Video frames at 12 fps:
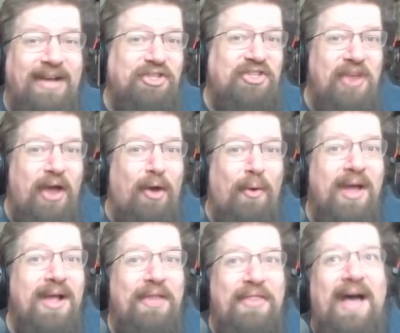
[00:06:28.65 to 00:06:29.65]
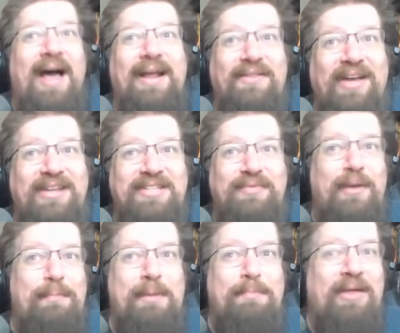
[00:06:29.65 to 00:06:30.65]
just know the highlights of
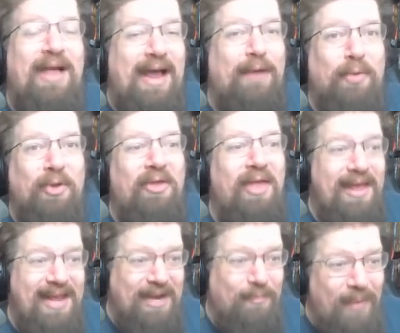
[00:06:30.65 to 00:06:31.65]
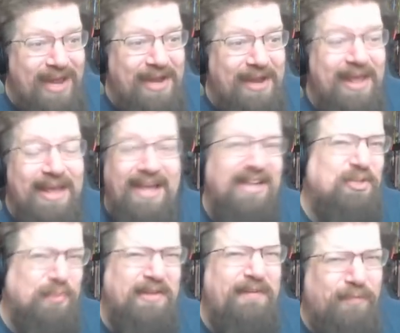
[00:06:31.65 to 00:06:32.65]
when people high roll and win, and it's
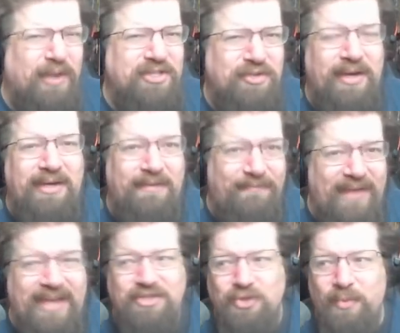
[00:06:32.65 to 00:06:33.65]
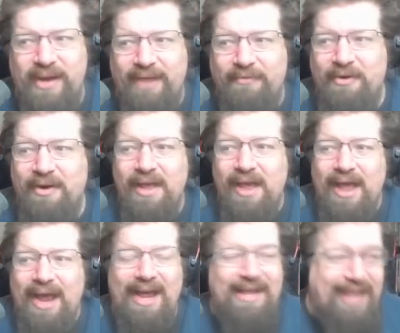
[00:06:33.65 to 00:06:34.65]
really frustrating to face or whatever.
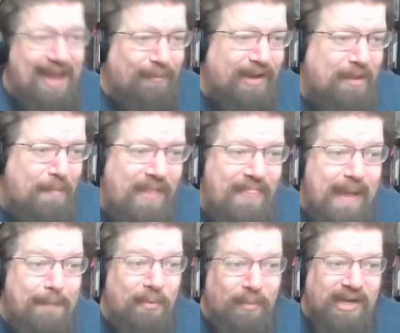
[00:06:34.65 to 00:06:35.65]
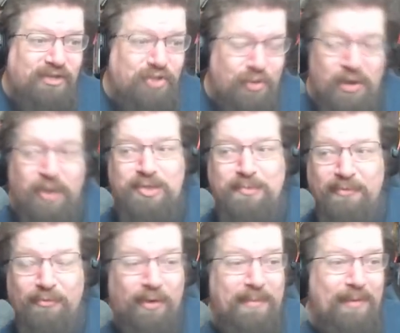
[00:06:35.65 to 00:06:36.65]
I, I can't recommend that. But what I do know is
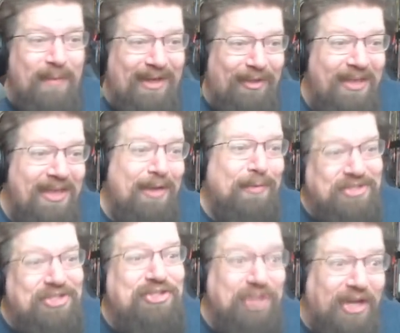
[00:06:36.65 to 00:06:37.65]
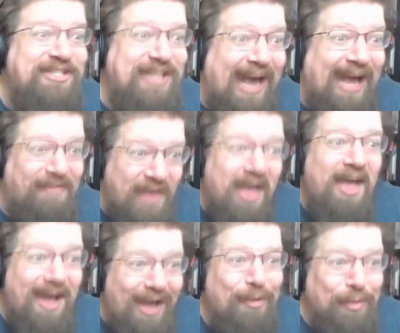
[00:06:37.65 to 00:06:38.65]
performing well, which does have
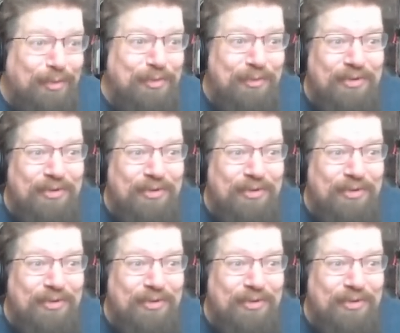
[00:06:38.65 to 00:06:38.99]
a whole new